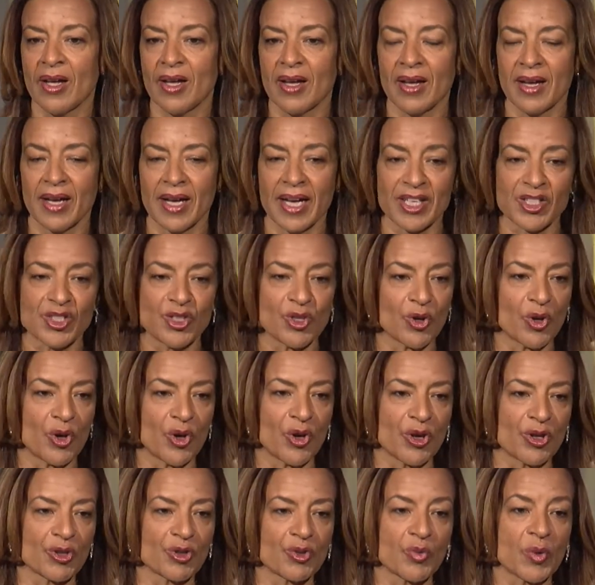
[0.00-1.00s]
As you
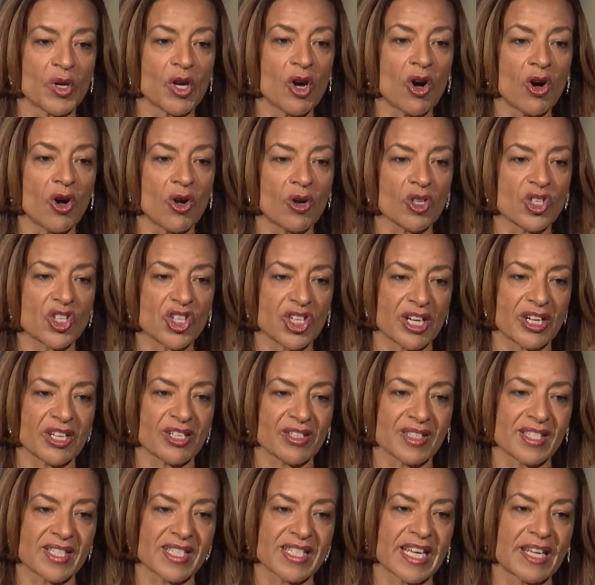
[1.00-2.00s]
heard, we all share the
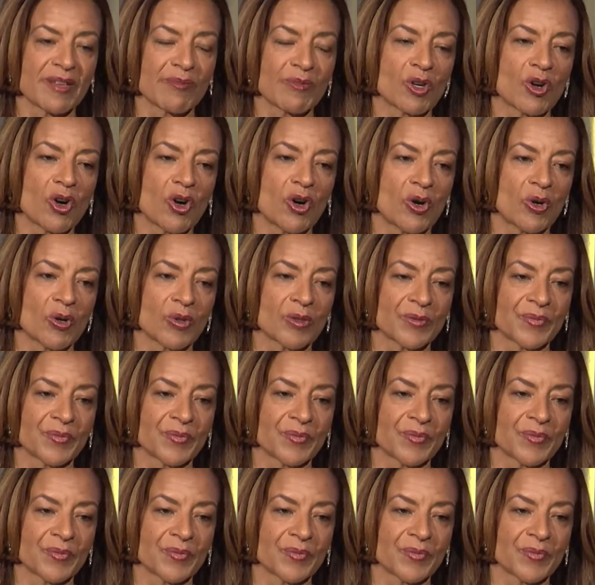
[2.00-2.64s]
same goal.